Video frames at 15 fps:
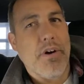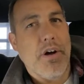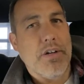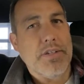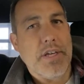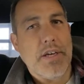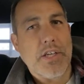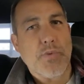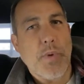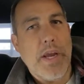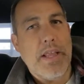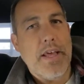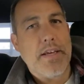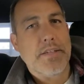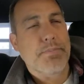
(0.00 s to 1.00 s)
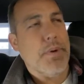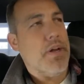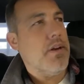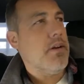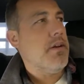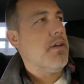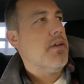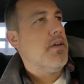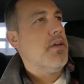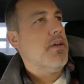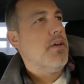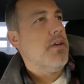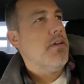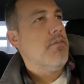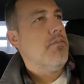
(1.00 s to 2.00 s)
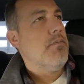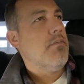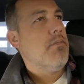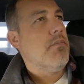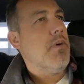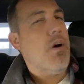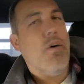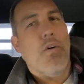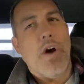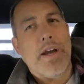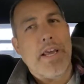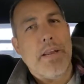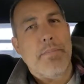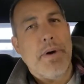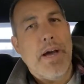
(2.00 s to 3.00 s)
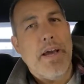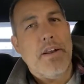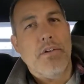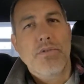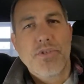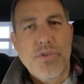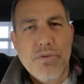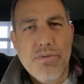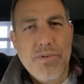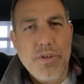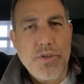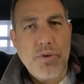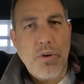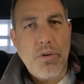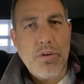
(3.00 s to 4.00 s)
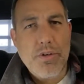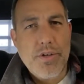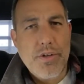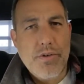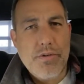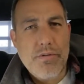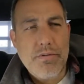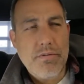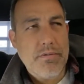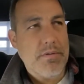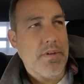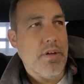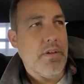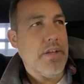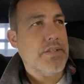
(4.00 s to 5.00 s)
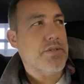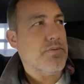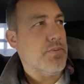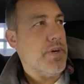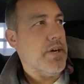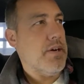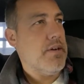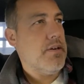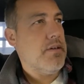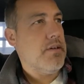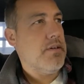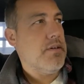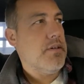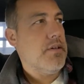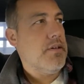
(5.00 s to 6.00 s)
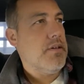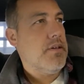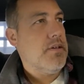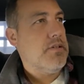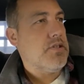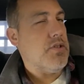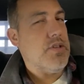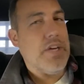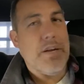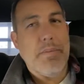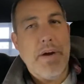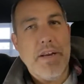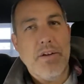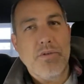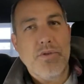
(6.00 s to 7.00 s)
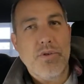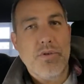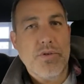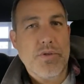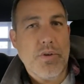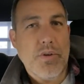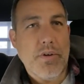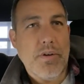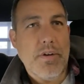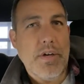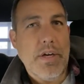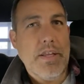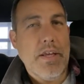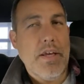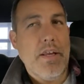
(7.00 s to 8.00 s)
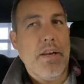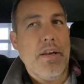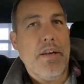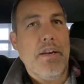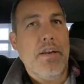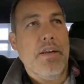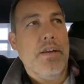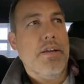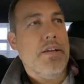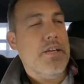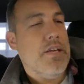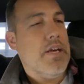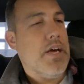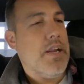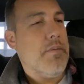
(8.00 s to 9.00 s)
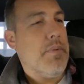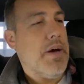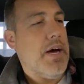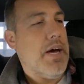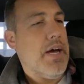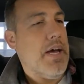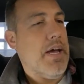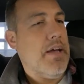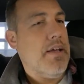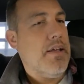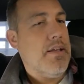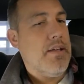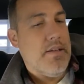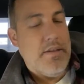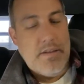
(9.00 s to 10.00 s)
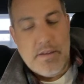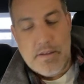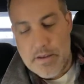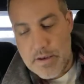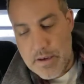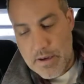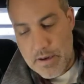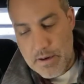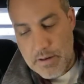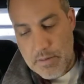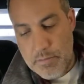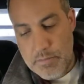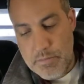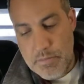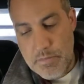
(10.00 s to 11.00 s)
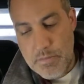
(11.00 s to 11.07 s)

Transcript: a Haltech is way less. But I got to buy an O2 controller too. Oh, that's weird. So you got to buy an O2 controller, and then you got to buy an